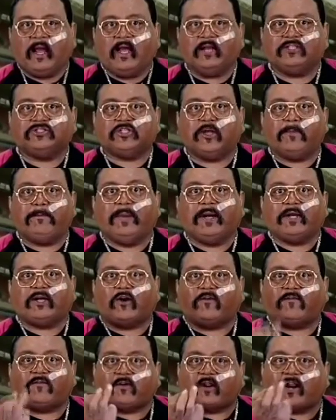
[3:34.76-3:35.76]
And she bit
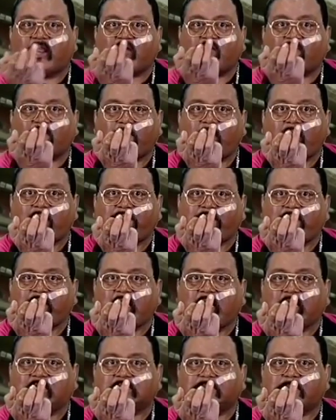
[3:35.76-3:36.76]
off 3 of my
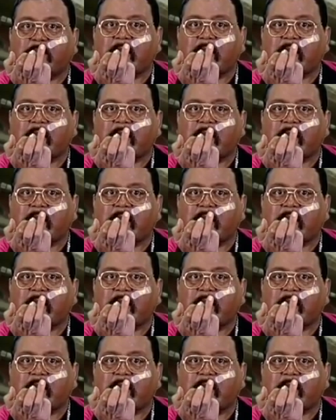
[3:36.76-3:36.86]
fingers,